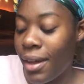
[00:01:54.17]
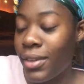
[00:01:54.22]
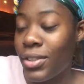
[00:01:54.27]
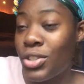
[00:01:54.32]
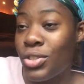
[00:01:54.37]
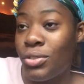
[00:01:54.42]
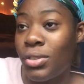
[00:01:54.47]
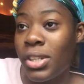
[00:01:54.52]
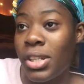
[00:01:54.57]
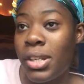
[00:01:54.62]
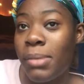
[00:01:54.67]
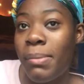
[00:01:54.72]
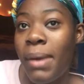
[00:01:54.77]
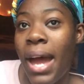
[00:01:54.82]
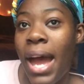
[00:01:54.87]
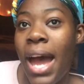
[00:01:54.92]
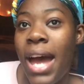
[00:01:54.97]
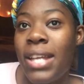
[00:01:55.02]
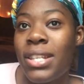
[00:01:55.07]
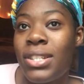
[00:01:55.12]
dream
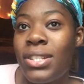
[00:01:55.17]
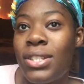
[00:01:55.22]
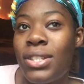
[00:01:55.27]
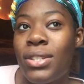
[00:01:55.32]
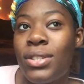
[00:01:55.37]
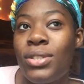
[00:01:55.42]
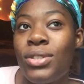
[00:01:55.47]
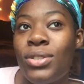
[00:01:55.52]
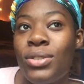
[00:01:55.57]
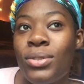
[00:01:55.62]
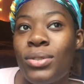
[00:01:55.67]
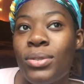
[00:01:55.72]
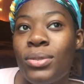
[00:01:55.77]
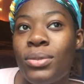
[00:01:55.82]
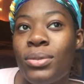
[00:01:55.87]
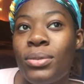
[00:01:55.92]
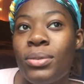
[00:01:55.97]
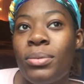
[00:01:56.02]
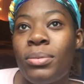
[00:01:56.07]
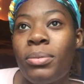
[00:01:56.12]
has to
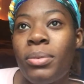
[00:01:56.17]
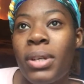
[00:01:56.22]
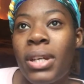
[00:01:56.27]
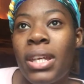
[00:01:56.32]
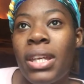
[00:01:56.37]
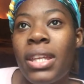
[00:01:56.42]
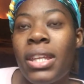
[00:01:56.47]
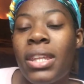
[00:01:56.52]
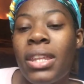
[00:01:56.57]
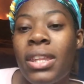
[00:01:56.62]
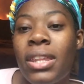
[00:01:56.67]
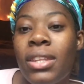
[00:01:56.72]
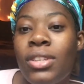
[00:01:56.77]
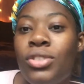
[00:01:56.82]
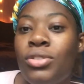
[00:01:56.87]
do with